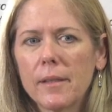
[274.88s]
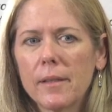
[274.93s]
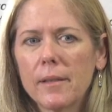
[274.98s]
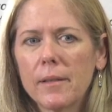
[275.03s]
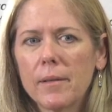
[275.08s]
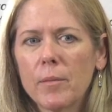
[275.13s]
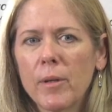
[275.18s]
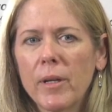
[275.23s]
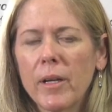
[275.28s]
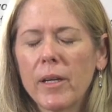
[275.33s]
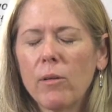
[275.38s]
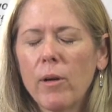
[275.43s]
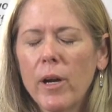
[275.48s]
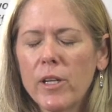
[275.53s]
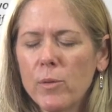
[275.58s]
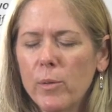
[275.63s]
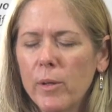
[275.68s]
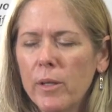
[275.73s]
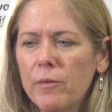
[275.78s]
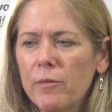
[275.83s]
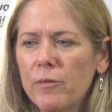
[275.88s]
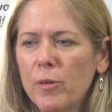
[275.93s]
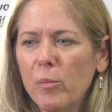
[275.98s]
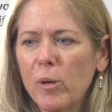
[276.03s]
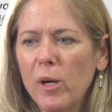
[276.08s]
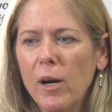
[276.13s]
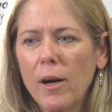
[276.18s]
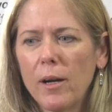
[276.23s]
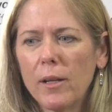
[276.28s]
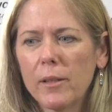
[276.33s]
when I graduated from
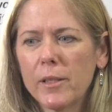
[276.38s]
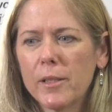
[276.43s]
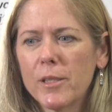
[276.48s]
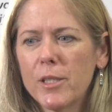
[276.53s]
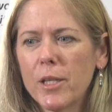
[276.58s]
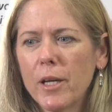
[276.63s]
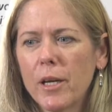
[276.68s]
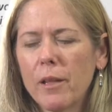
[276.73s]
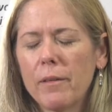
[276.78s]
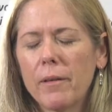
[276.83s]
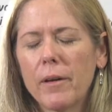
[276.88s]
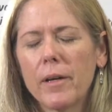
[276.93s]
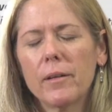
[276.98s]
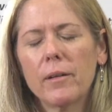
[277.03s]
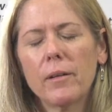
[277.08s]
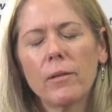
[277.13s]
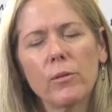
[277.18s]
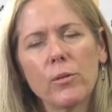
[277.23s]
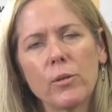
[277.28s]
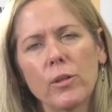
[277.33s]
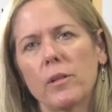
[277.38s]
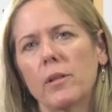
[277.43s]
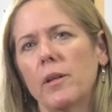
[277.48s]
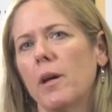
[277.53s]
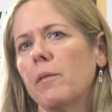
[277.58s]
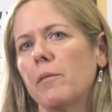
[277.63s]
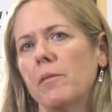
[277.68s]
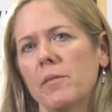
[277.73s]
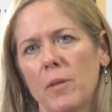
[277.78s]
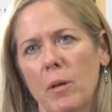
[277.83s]
college, I thought, oh good,
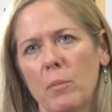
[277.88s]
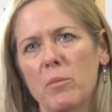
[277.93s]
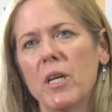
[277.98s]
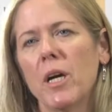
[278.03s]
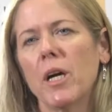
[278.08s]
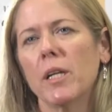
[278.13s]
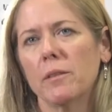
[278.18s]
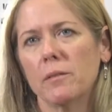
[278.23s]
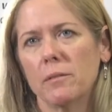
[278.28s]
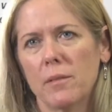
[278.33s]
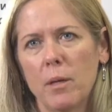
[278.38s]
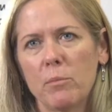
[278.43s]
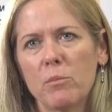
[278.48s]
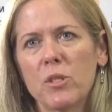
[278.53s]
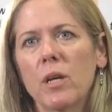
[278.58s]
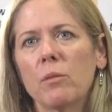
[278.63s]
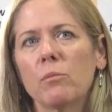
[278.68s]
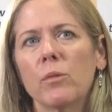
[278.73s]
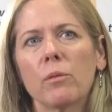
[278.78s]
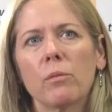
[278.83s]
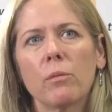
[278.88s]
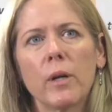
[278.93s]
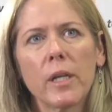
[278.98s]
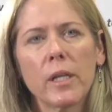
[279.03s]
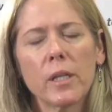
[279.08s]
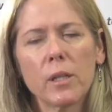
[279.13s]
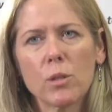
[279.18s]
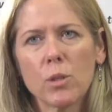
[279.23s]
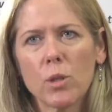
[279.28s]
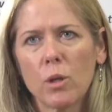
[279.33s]
I'm done. I'm done with
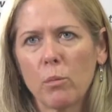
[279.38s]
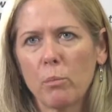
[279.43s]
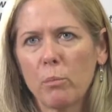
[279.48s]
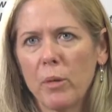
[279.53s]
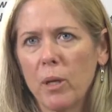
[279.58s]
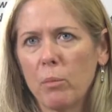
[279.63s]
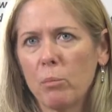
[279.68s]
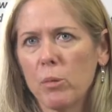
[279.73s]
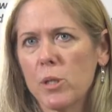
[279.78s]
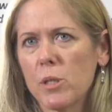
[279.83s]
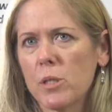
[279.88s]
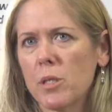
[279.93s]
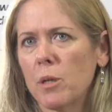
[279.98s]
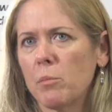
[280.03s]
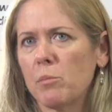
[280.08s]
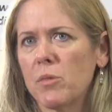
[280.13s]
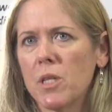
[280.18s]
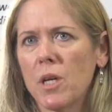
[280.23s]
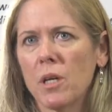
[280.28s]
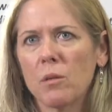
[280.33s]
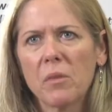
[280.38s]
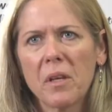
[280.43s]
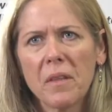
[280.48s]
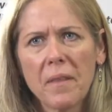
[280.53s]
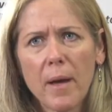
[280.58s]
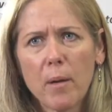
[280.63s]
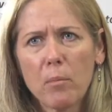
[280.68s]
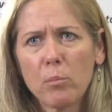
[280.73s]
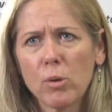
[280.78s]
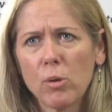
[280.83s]
writing the term papers. I'm done with
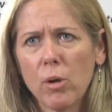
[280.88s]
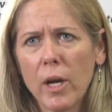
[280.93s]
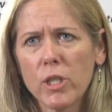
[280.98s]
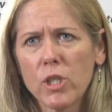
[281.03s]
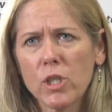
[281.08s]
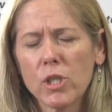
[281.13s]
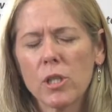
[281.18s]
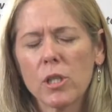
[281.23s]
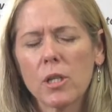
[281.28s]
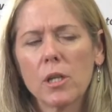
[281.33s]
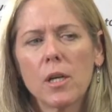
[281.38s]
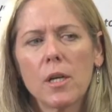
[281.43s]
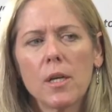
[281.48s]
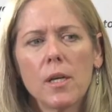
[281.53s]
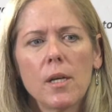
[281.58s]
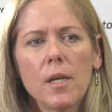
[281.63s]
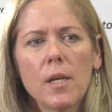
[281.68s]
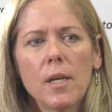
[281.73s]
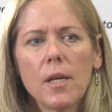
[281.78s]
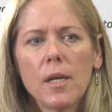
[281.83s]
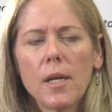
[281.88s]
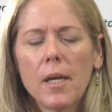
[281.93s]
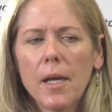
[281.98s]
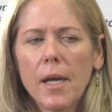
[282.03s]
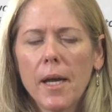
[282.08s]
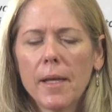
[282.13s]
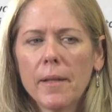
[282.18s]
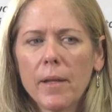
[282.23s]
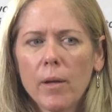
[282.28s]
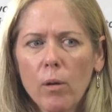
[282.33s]
that pressure.
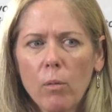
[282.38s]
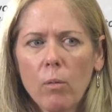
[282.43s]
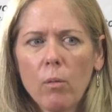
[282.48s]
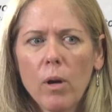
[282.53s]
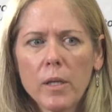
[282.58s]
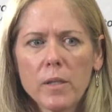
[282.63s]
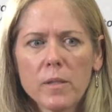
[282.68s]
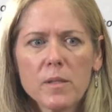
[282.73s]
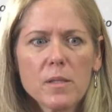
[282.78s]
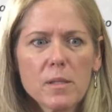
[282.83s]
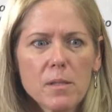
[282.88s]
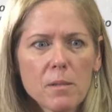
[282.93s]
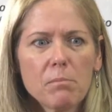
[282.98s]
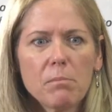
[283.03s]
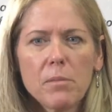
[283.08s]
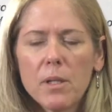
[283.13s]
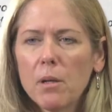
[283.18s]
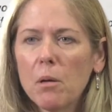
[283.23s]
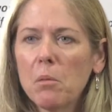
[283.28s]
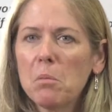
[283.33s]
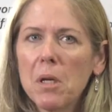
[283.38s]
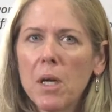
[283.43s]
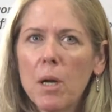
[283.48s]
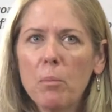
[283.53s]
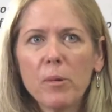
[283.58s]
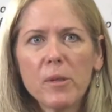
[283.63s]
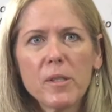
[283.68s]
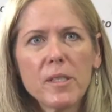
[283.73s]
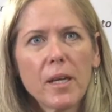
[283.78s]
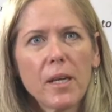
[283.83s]
And there was, a
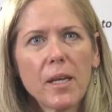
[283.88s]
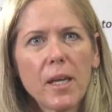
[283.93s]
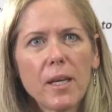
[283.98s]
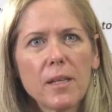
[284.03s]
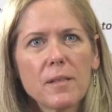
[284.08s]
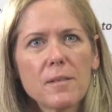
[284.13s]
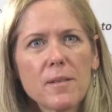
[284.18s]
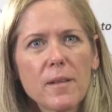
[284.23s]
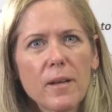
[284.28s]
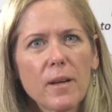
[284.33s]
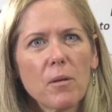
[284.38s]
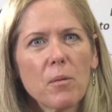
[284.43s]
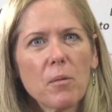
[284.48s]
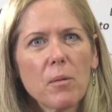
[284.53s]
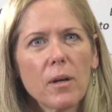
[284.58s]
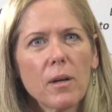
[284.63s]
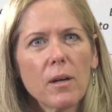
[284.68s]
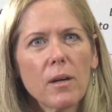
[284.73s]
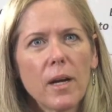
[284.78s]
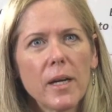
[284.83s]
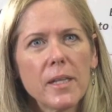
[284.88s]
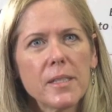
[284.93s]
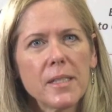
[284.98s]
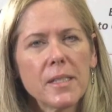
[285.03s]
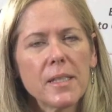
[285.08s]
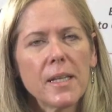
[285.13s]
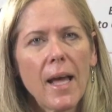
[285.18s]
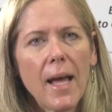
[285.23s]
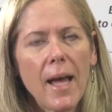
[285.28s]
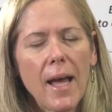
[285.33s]
couple of decades there where I
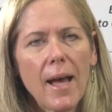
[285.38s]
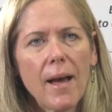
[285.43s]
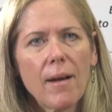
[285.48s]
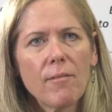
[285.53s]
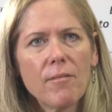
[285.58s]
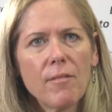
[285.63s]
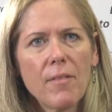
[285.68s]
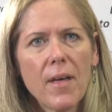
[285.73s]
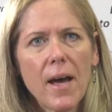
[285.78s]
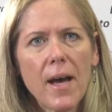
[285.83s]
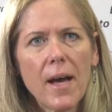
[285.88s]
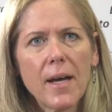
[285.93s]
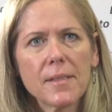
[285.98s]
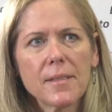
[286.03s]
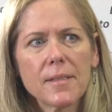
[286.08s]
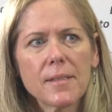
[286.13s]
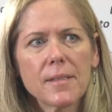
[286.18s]
didn't have that